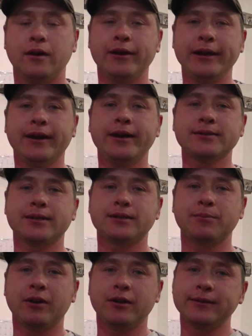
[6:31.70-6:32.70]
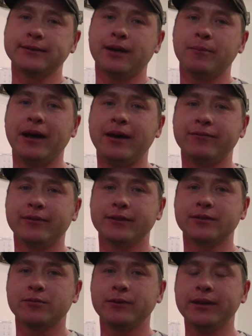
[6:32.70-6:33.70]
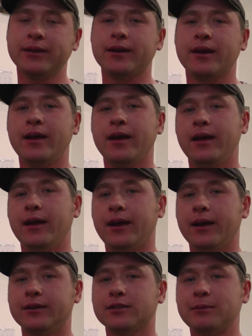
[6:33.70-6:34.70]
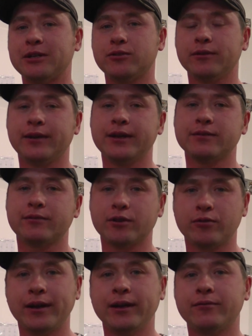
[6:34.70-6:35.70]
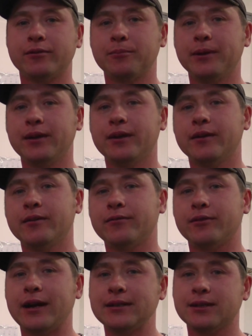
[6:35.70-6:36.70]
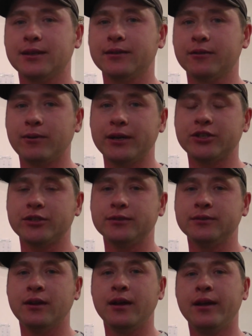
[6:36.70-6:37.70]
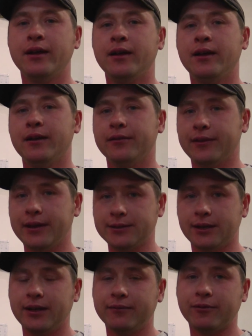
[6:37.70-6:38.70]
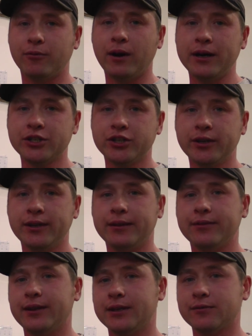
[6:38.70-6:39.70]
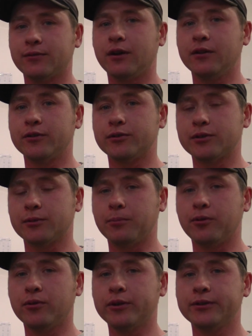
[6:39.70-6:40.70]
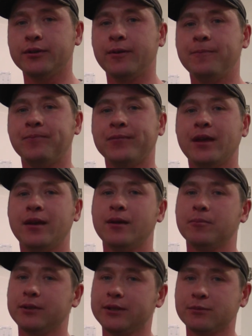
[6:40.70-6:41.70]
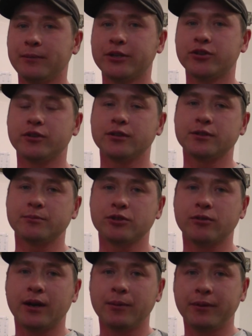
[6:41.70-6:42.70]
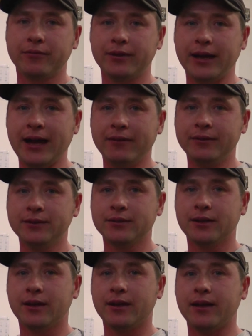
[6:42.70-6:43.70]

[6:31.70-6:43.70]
All right, guys. That's about all the time I have for this week. And a special thanks for Craig for being here, for asking the question. Thanks again for watching, and thanks for all your support. Please make sure to subscribe if you haven't.